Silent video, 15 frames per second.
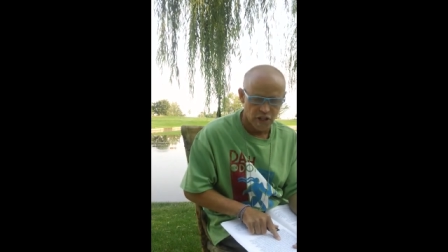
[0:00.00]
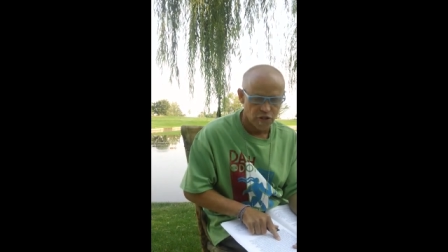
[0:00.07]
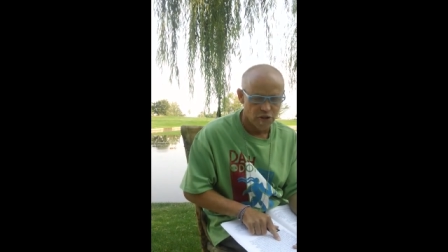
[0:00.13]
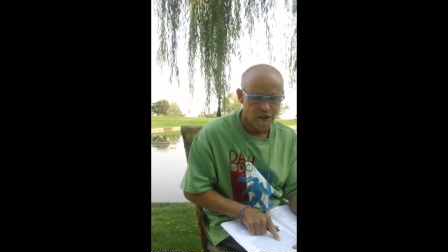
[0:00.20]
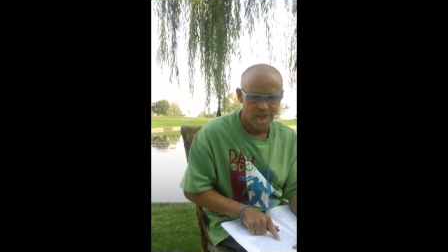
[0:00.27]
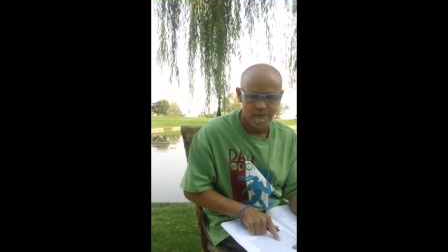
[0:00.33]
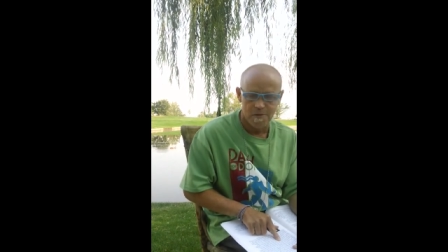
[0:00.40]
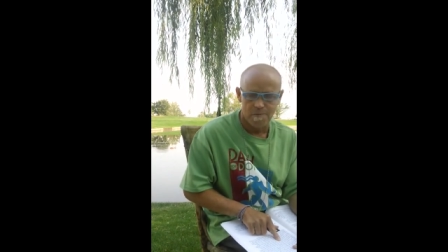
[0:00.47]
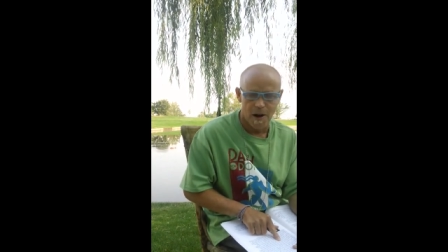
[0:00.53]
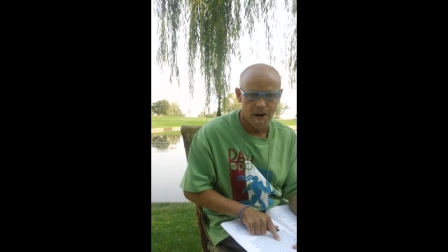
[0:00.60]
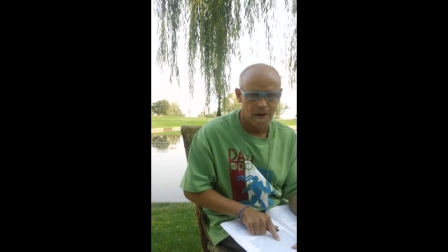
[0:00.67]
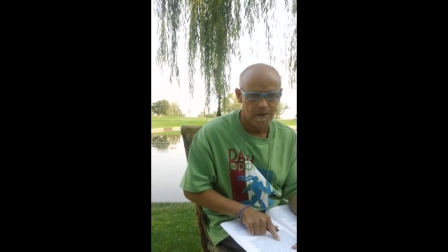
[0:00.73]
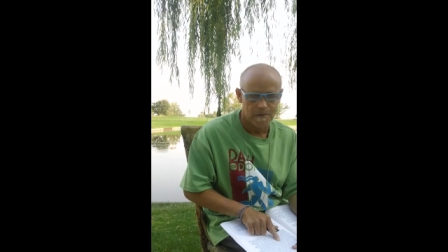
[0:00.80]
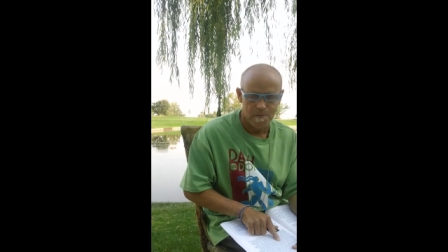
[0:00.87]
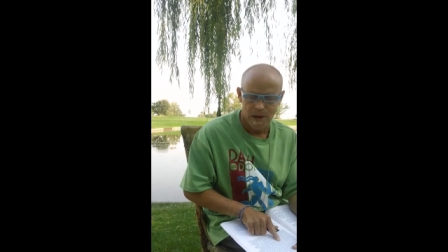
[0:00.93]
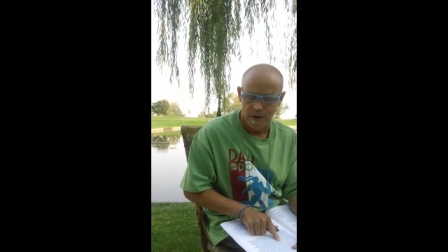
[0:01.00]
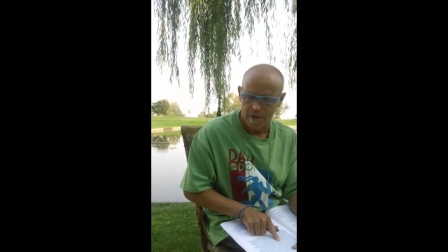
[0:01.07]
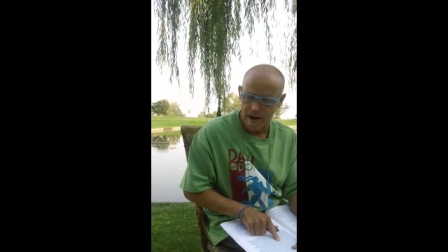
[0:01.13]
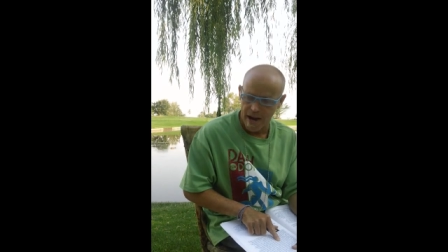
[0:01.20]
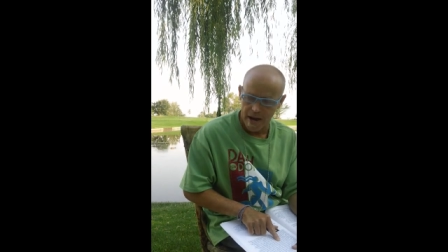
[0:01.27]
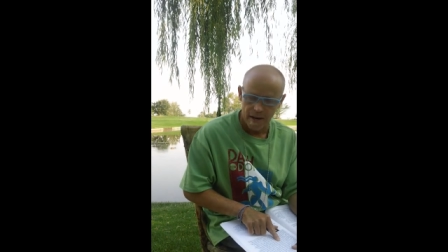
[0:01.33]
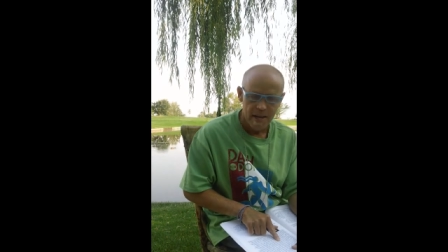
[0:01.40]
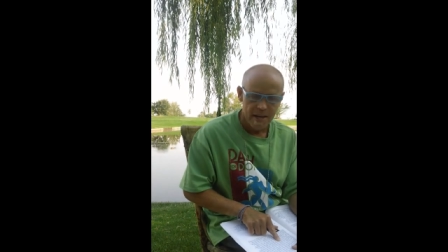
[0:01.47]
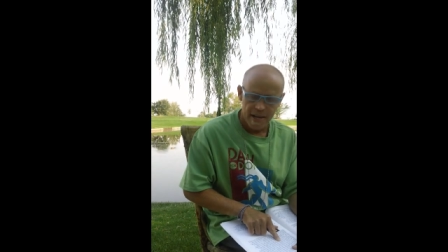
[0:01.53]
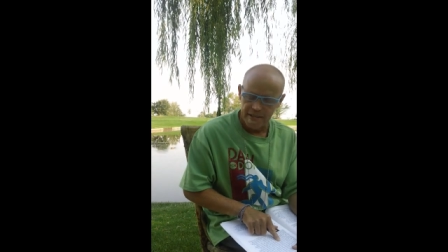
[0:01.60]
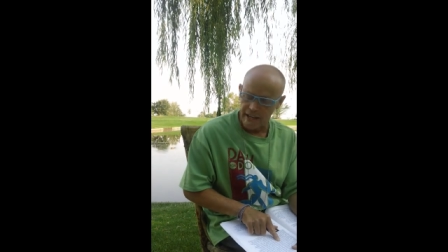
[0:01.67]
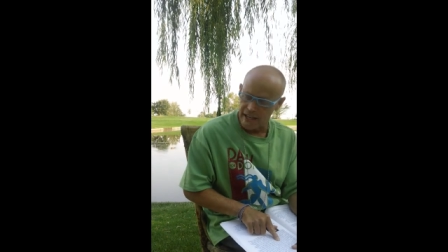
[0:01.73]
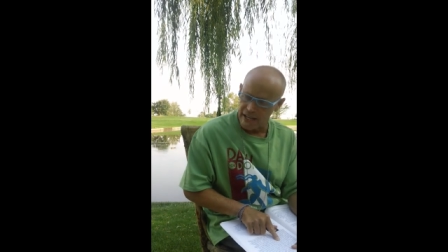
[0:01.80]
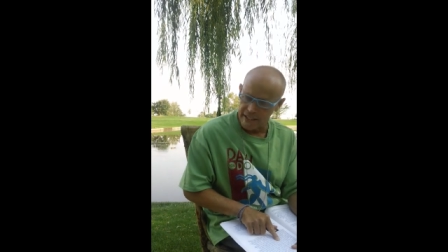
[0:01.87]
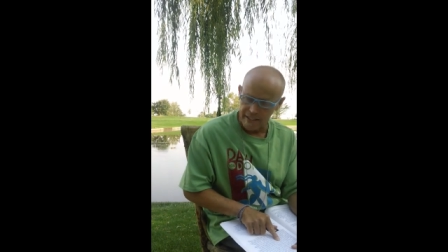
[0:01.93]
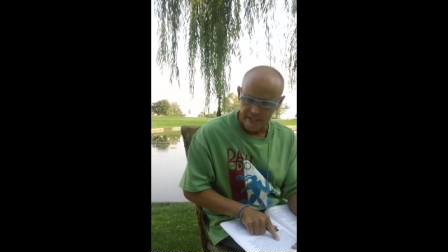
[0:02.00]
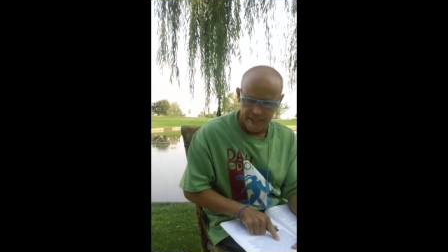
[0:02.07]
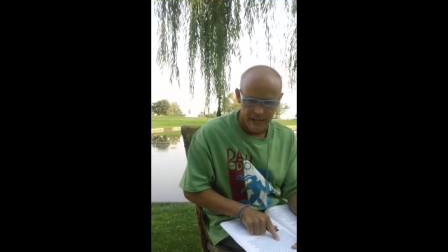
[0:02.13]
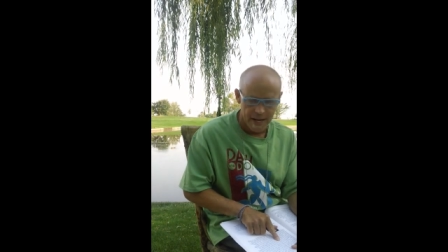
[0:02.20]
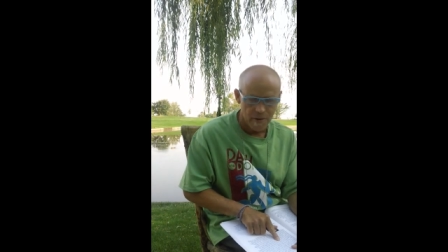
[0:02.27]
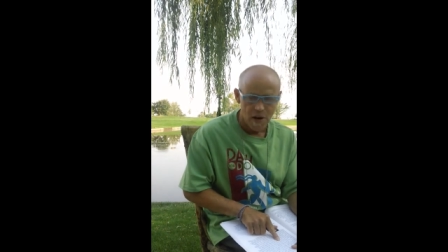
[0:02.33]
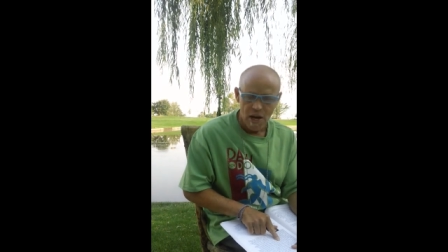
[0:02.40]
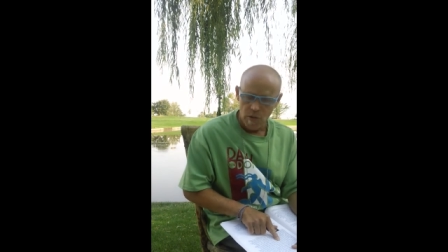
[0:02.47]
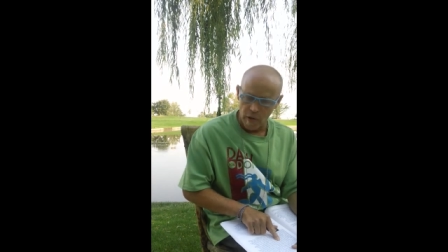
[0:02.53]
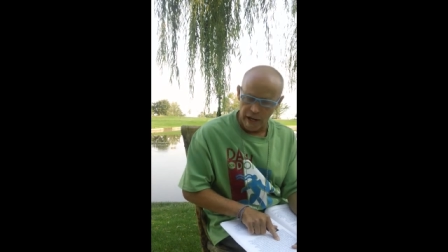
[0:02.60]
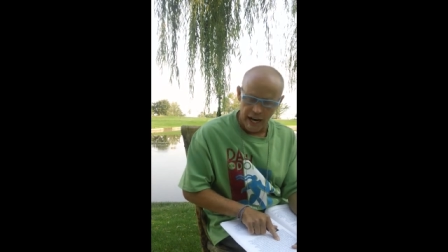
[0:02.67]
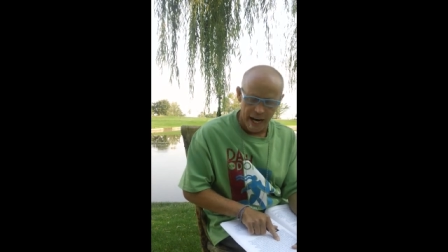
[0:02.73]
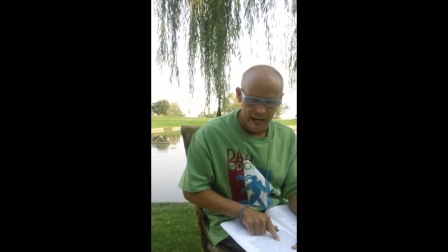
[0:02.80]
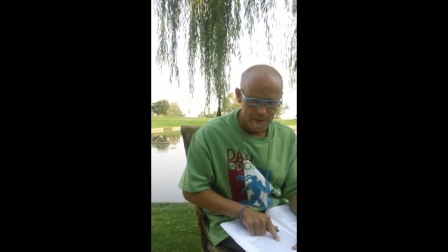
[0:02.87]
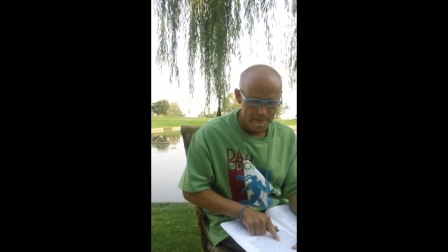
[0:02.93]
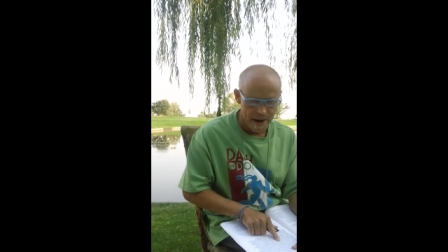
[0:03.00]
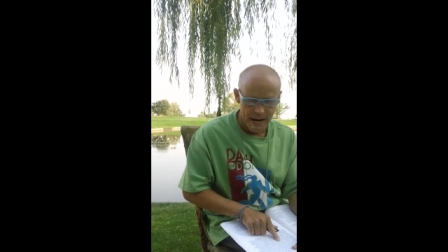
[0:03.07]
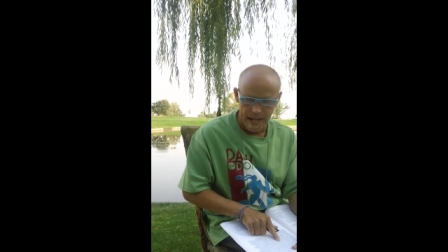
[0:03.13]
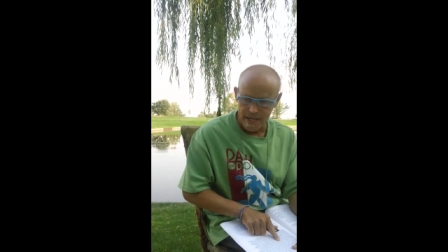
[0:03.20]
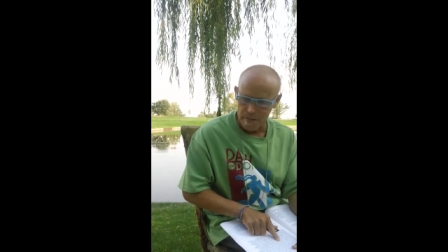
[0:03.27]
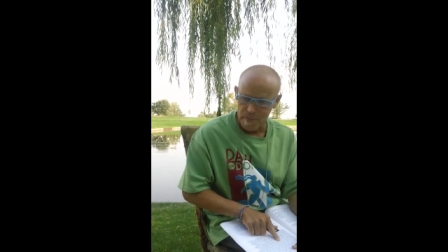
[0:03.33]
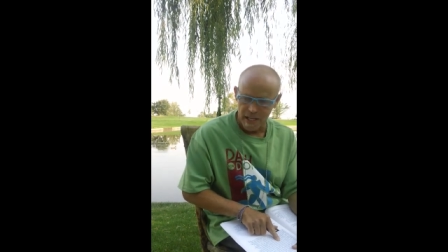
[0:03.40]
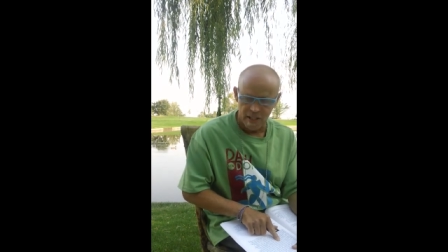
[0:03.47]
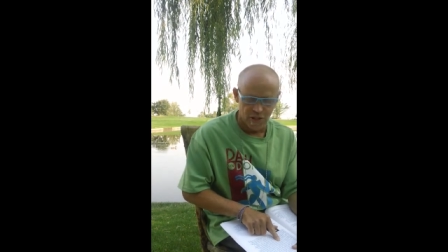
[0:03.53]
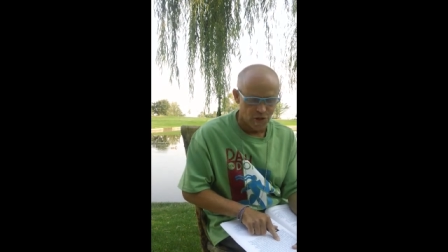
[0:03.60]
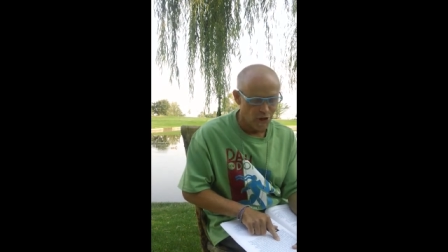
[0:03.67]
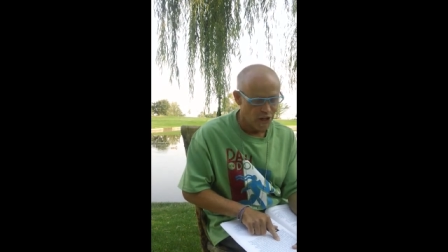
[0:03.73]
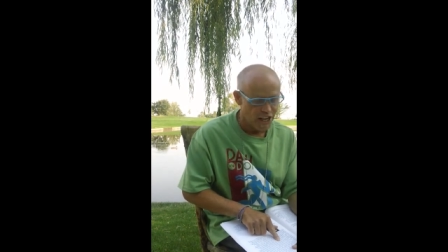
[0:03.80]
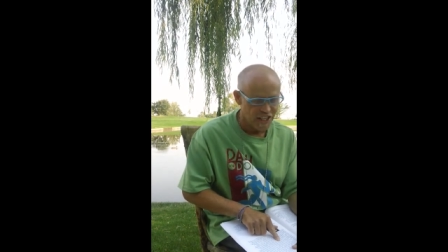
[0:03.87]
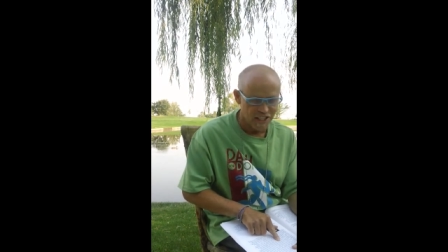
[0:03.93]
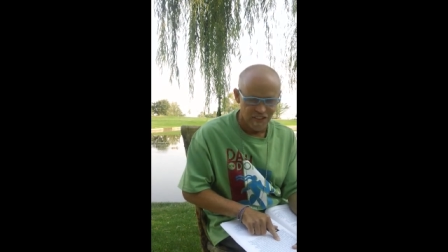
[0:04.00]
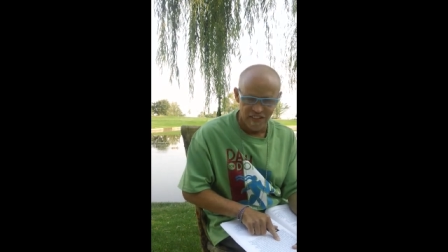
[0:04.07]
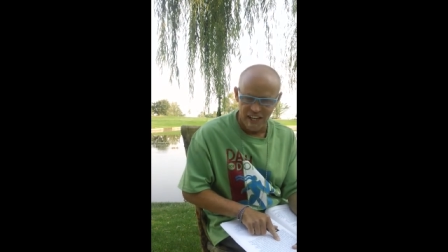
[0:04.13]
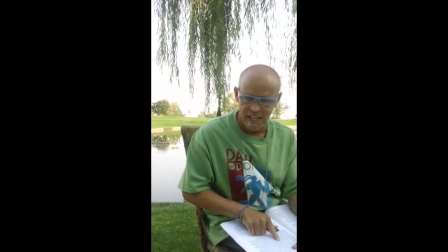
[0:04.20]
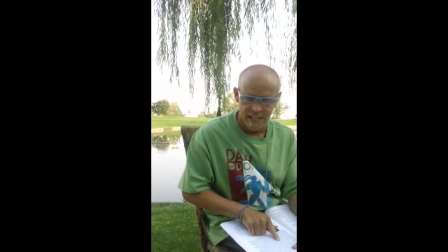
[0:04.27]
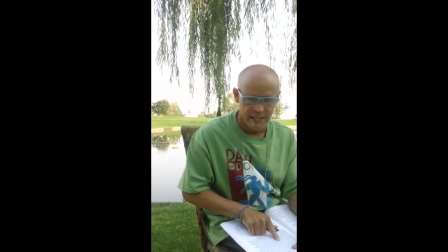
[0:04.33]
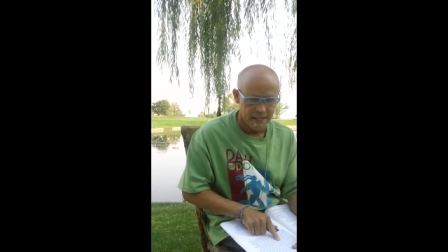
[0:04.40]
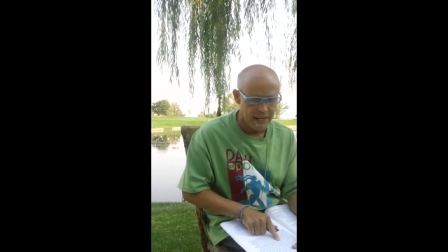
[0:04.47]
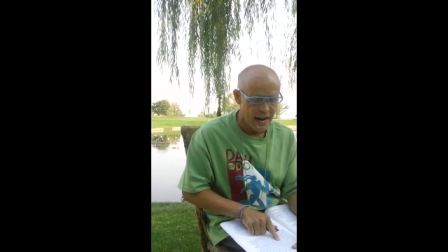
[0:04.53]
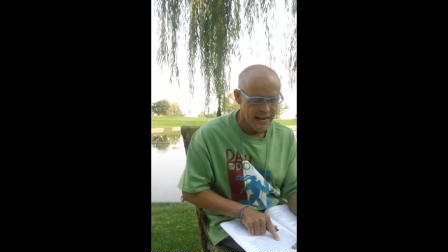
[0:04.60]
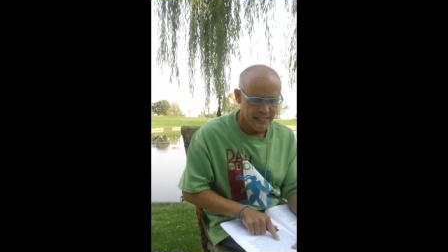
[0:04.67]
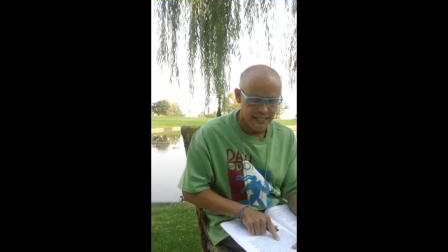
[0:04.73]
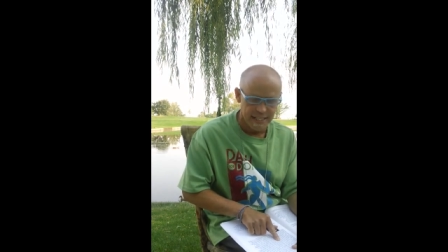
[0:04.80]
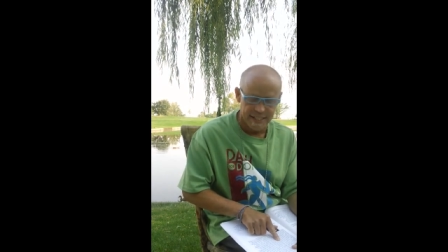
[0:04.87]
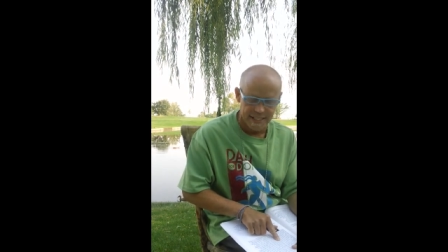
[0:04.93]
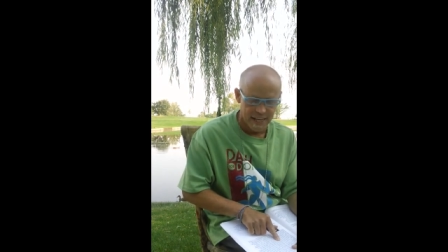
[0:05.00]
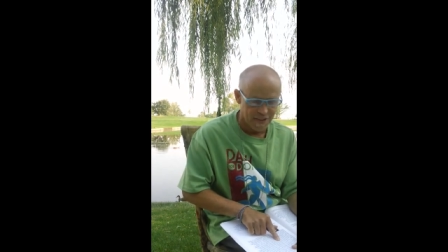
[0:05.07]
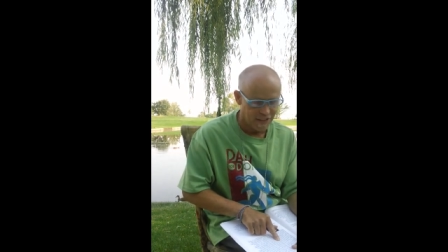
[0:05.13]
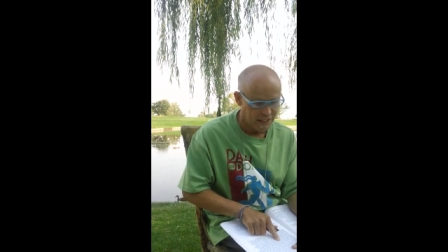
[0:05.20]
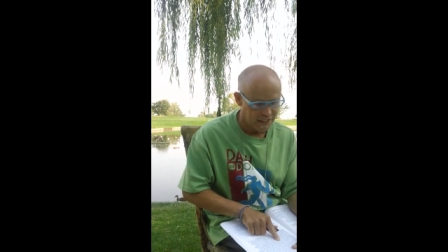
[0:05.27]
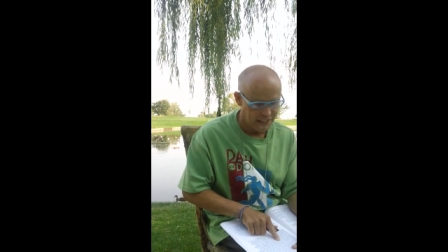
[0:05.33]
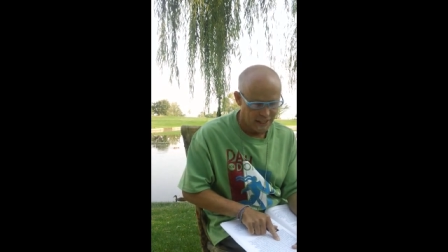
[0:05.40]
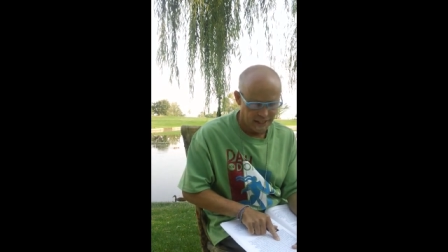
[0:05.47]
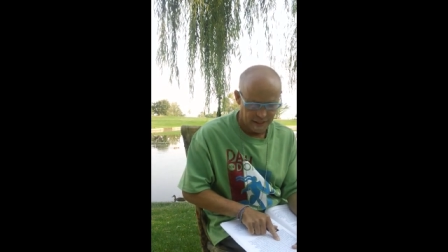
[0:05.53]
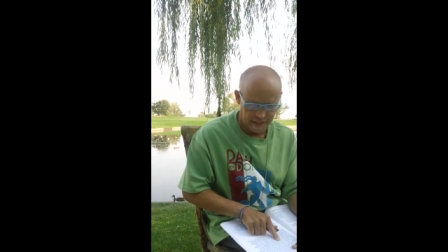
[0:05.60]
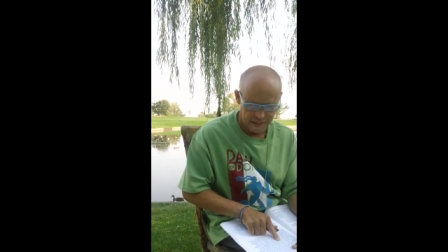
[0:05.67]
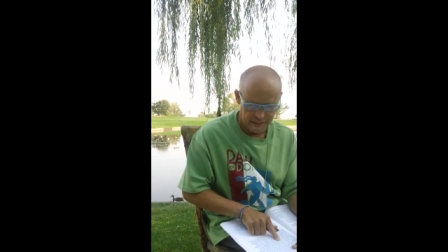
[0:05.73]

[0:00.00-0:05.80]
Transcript: The derivatives market has been around, as I like to say, when Caleb made his big score in East of Eden in nineteen seventeen.